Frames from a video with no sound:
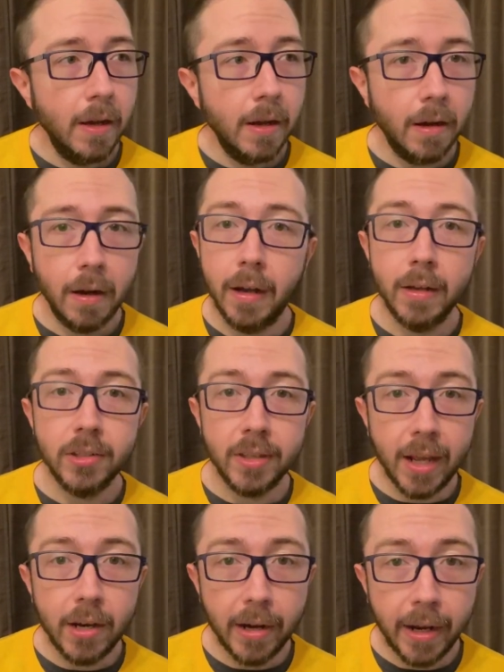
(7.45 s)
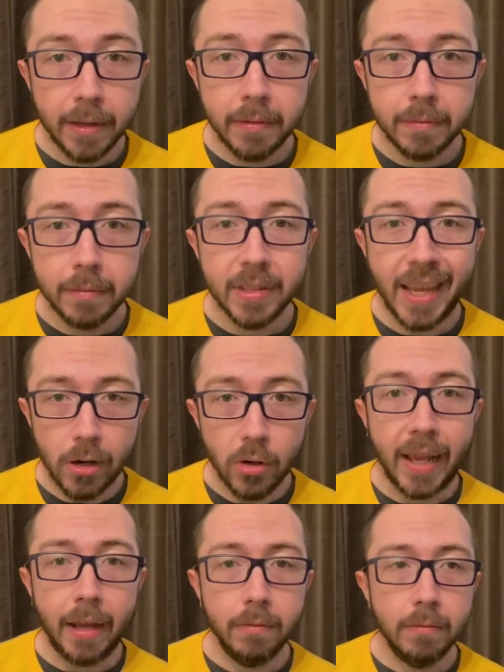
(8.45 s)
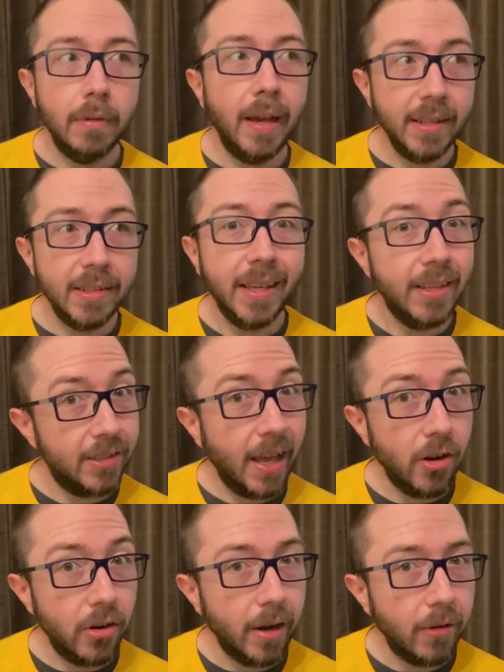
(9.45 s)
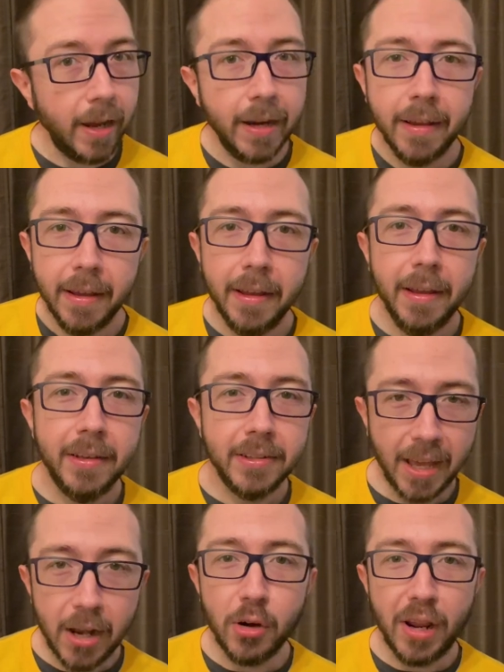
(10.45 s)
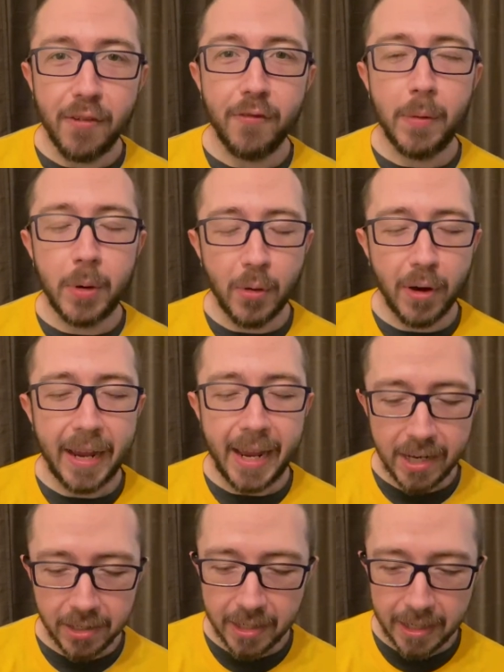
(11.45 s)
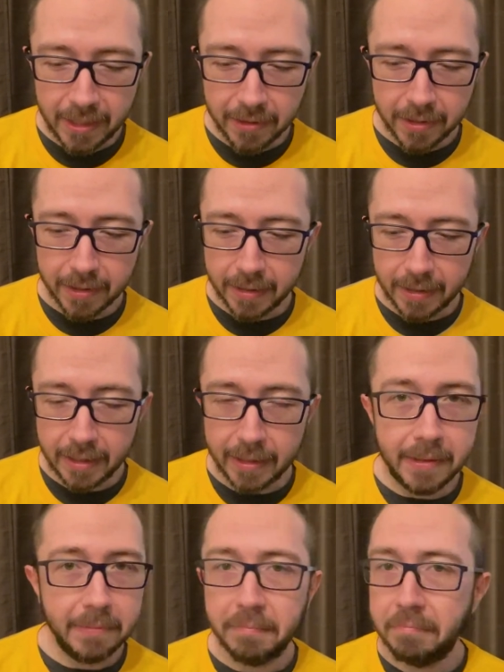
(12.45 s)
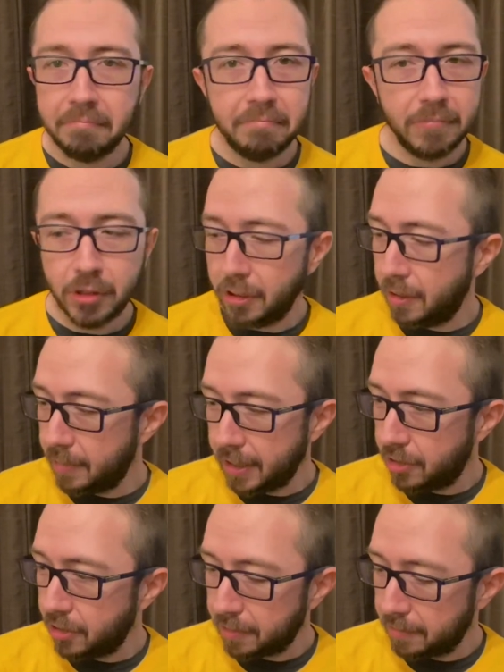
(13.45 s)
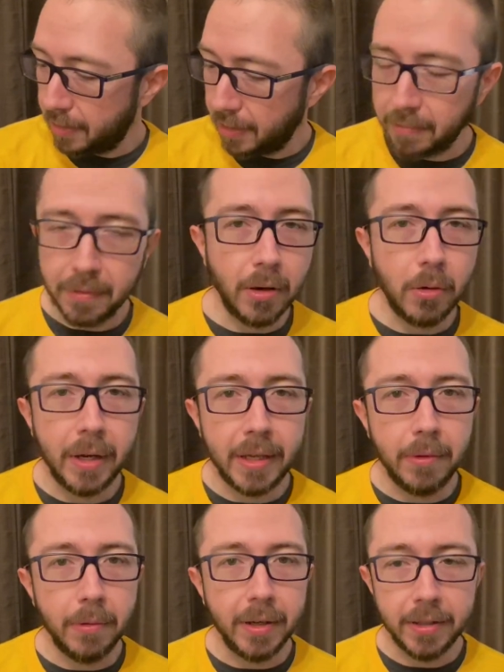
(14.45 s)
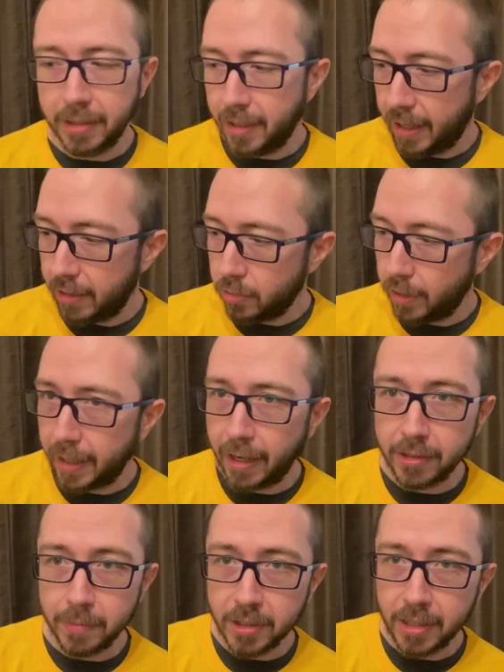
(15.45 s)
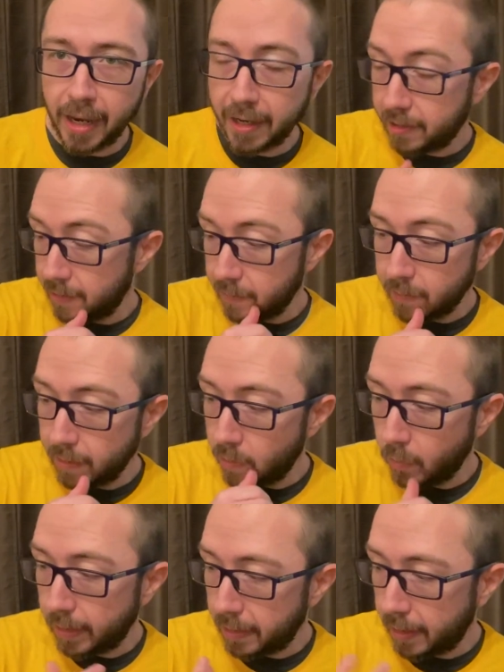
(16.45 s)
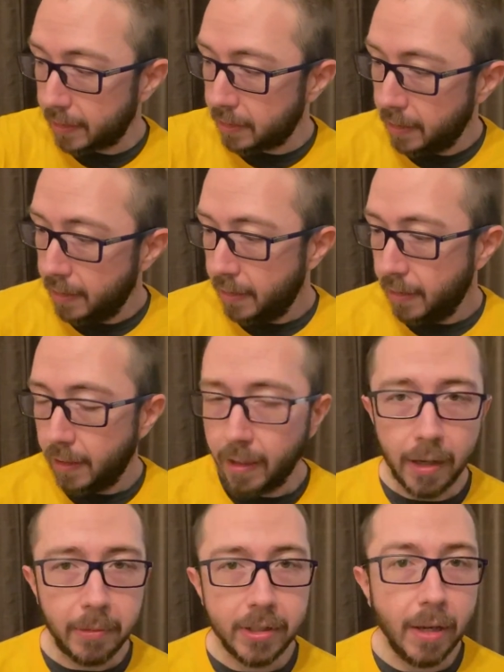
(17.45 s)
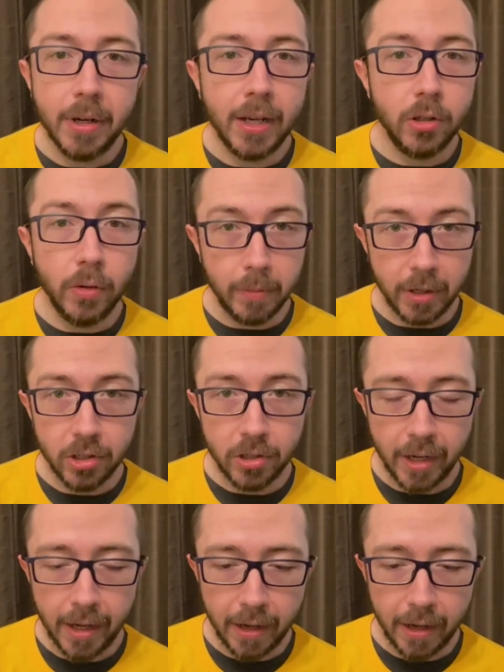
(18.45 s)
on Saturday, Saturday, I can say Saturday, right? Saturday, February 18th. Uh, it's gonna be just a, a, quickie one today, trying out some snacks and, and whatnot. Um, Cause I'm not doing much today.